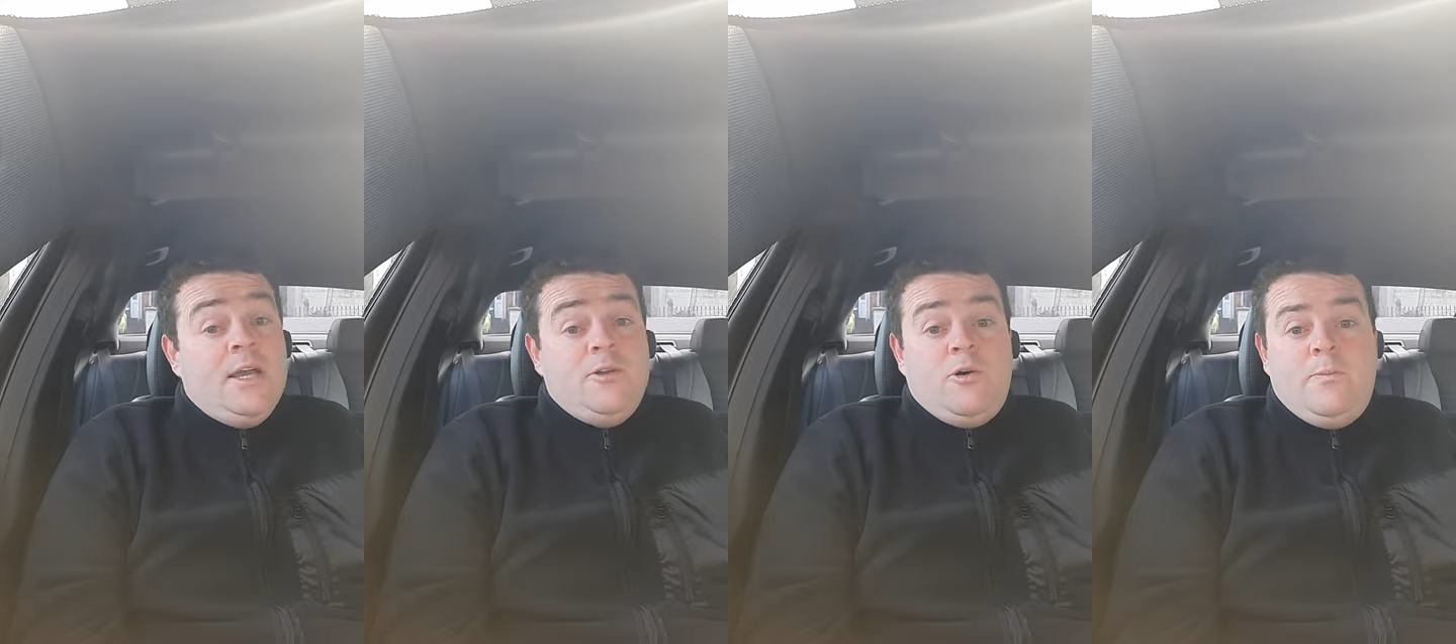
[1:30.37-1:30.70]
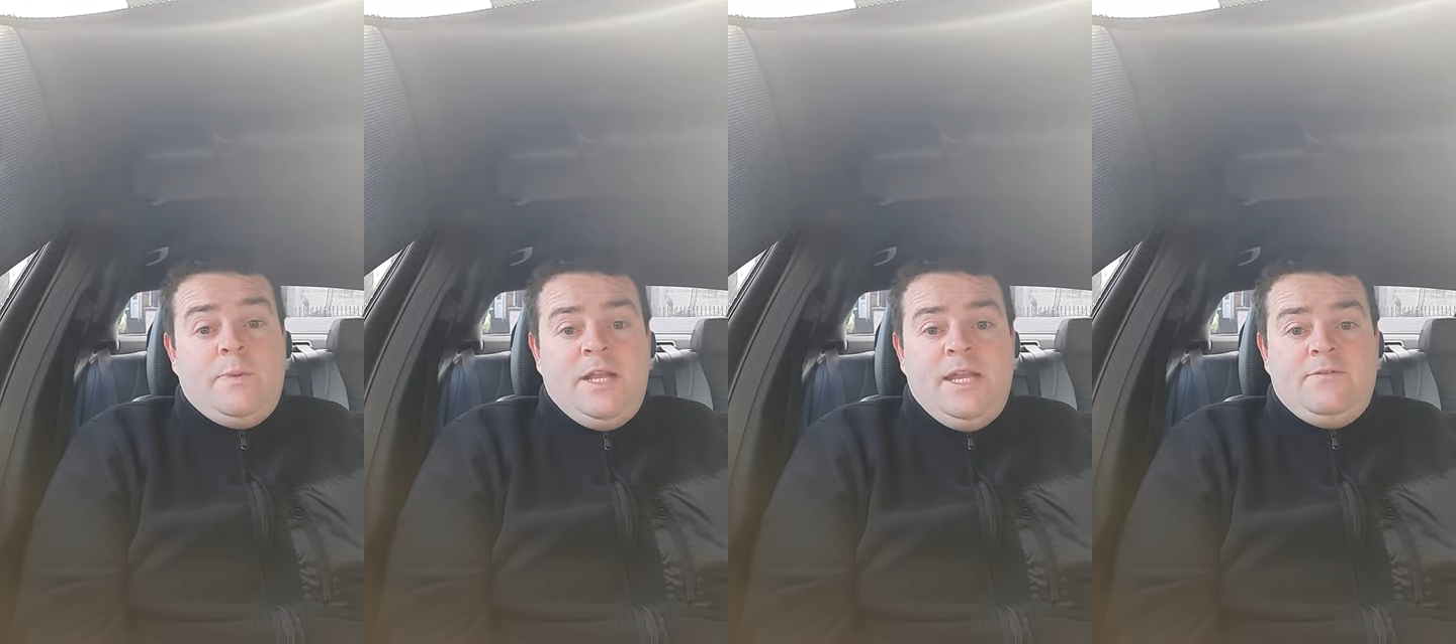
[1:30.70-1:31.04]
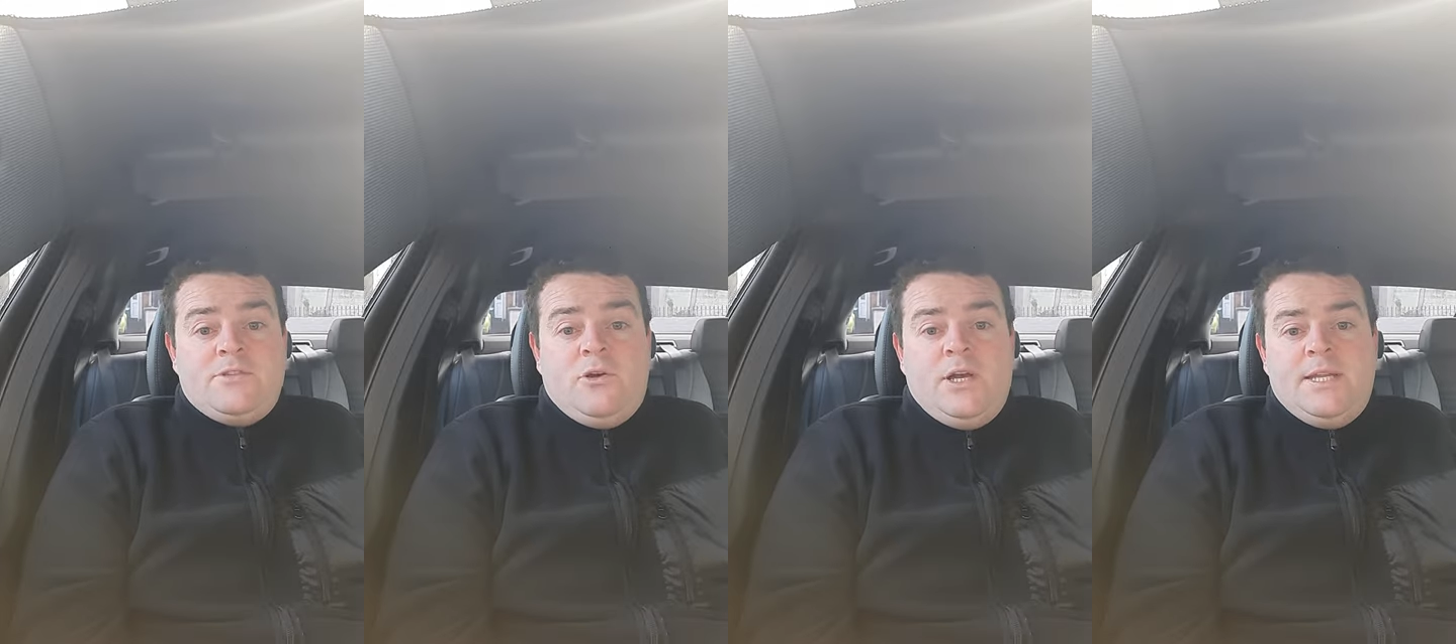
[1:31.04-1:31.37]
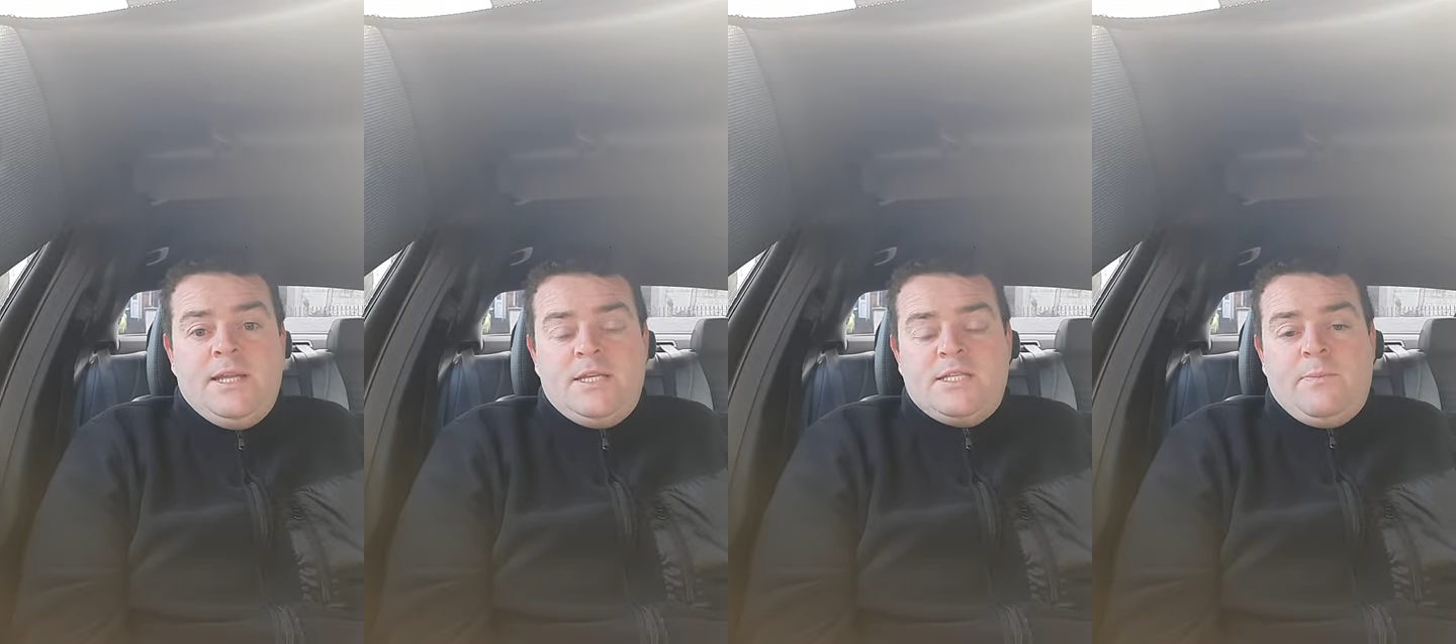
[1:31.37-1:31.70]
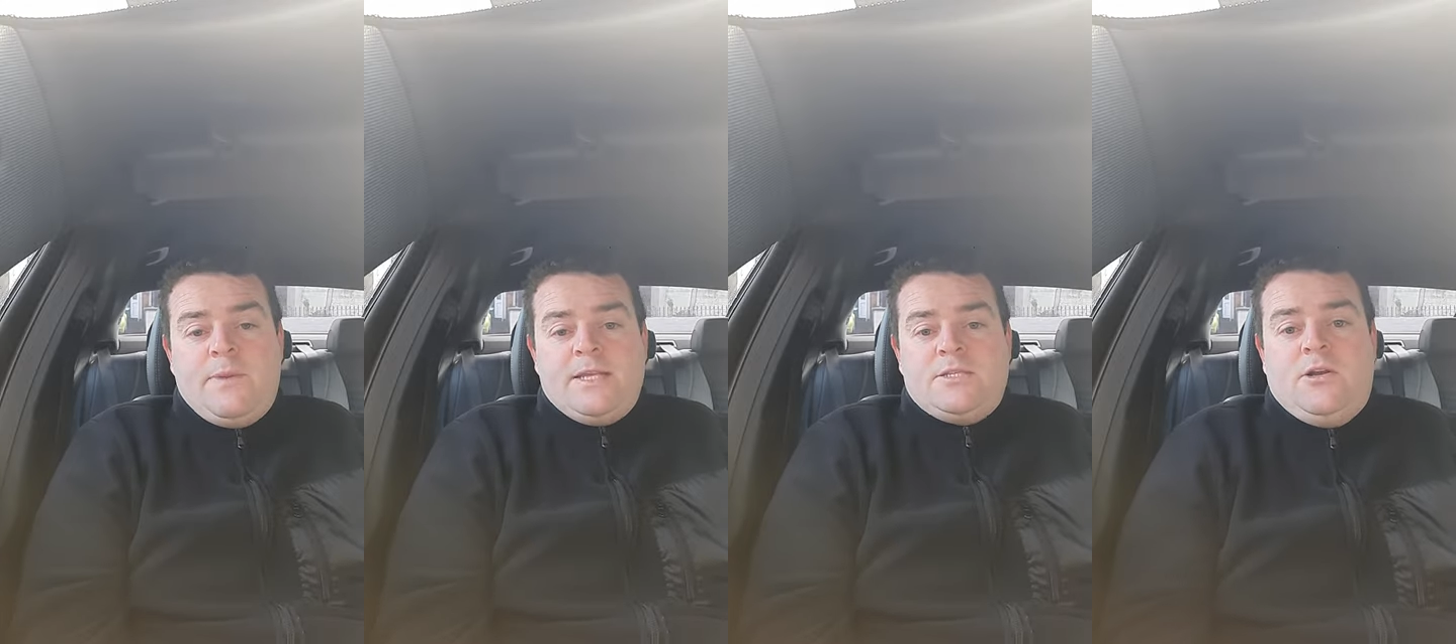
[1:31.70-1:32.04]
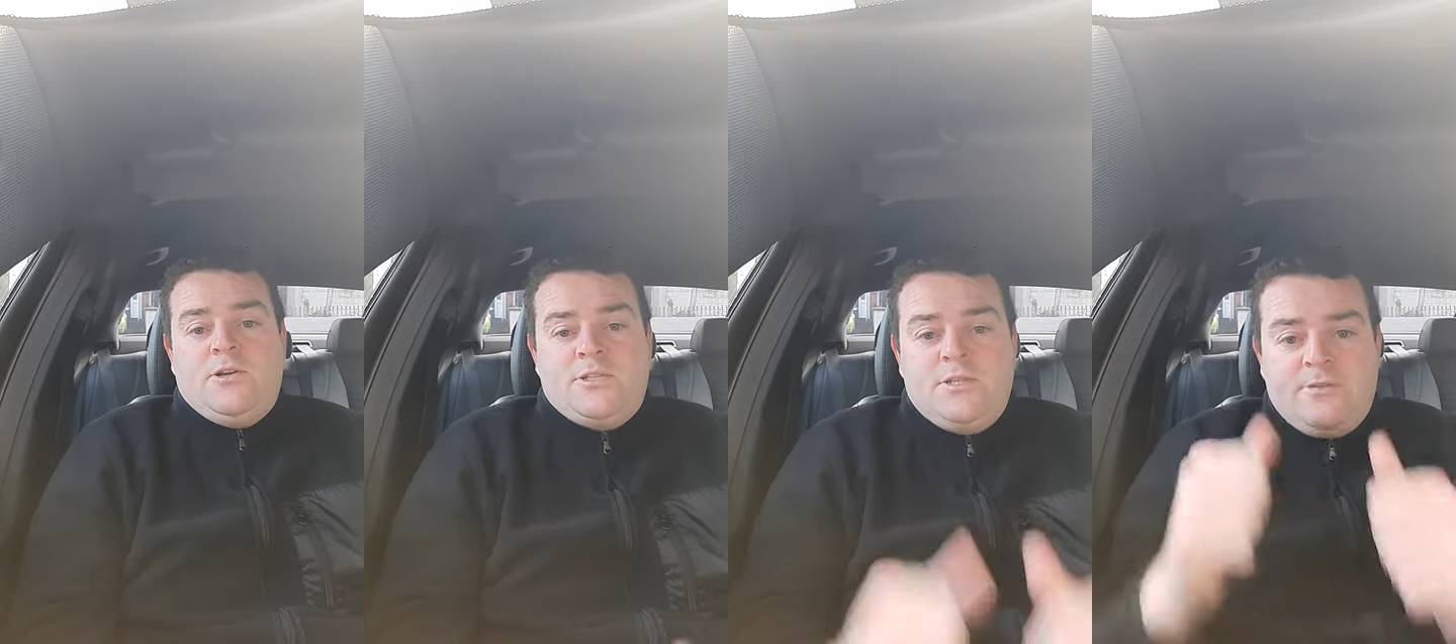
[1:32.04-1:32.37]
I don't believe so. I think he's the best
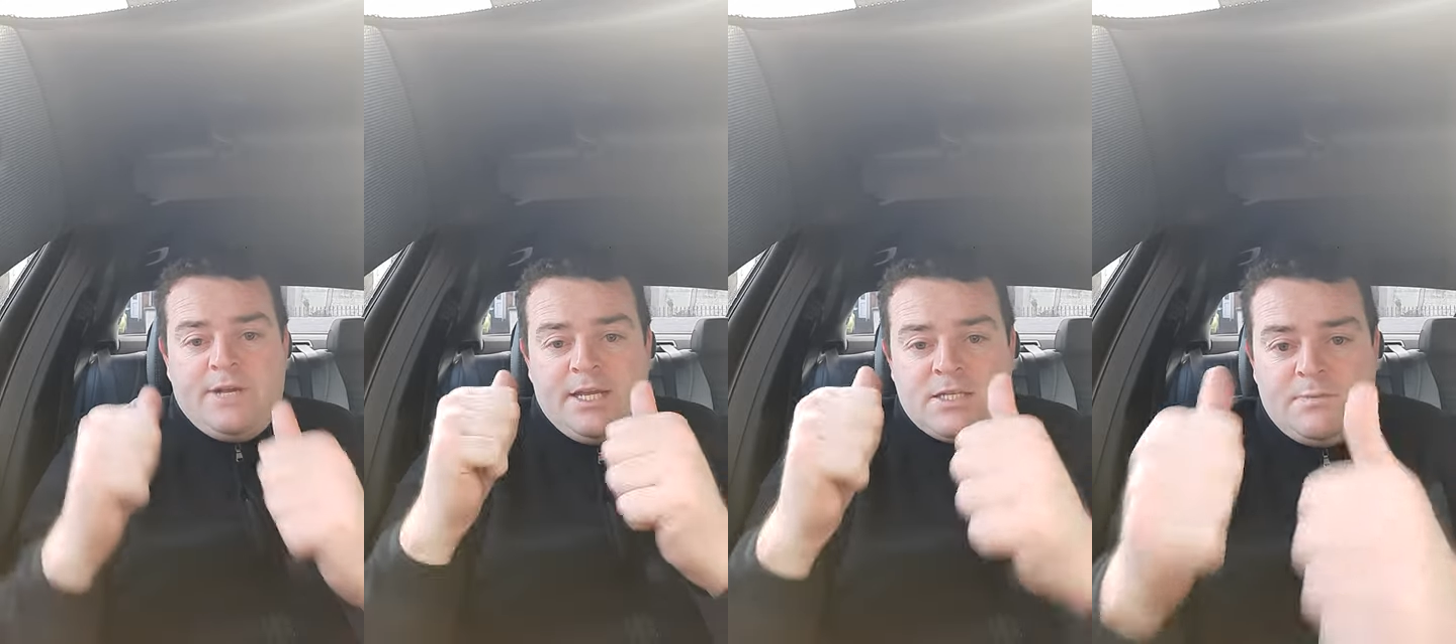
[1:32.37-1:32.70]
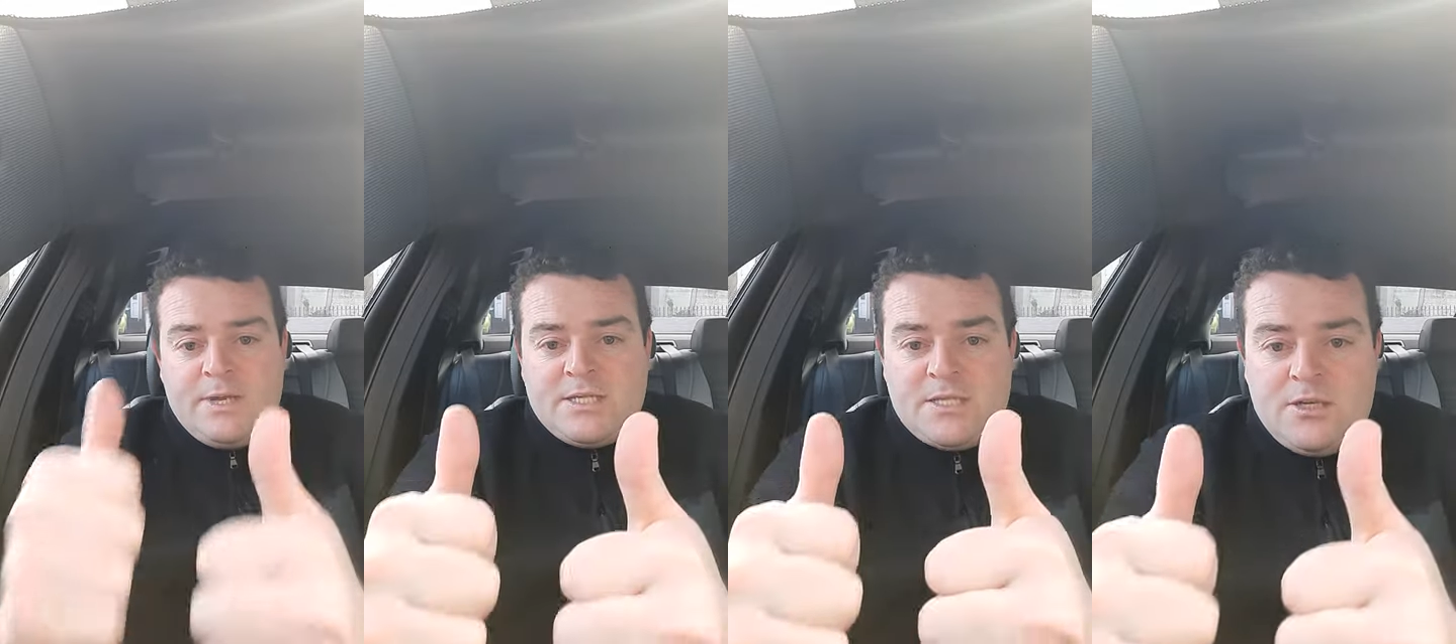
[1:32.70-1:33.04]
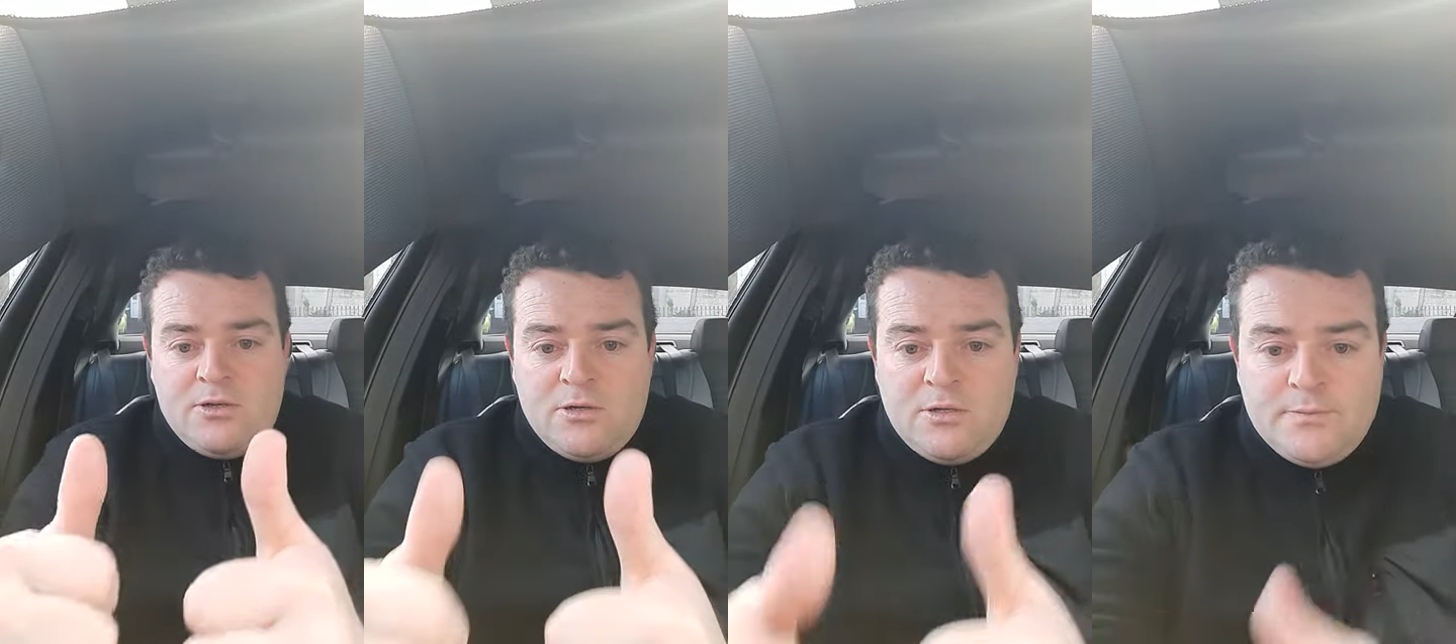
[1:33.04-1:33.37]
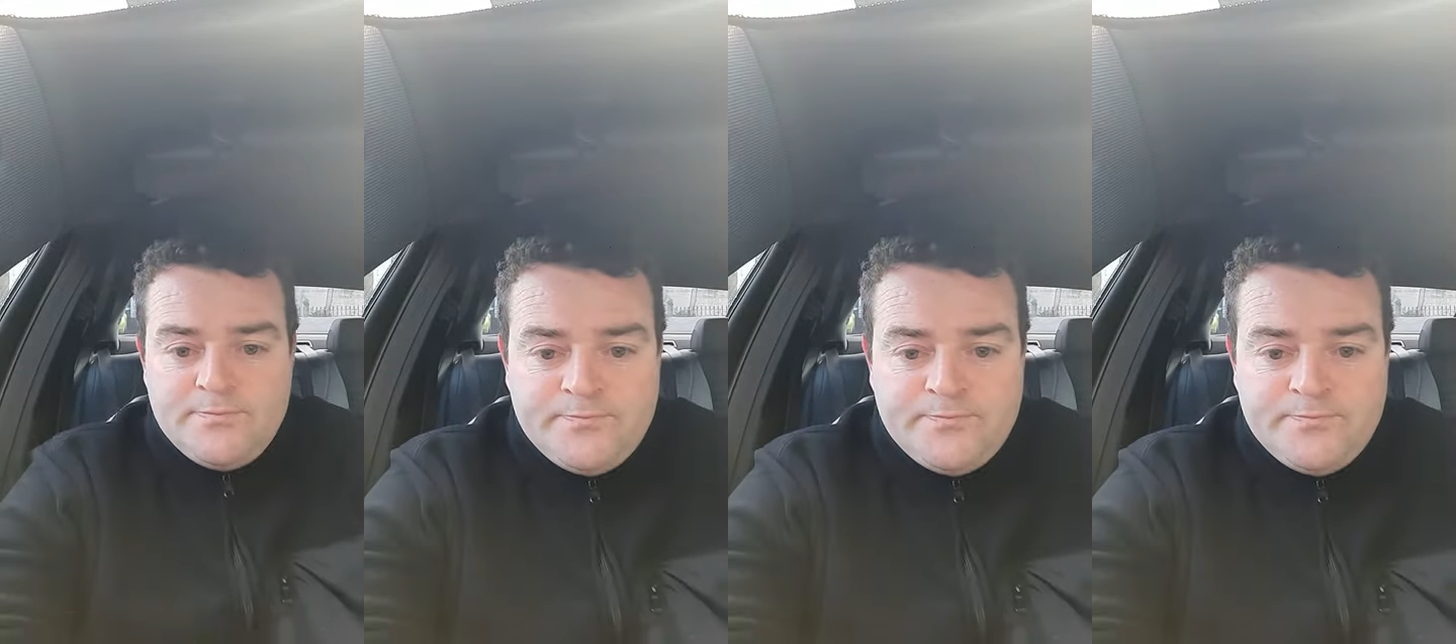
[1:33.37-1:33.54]
horse in the race. Best of luck.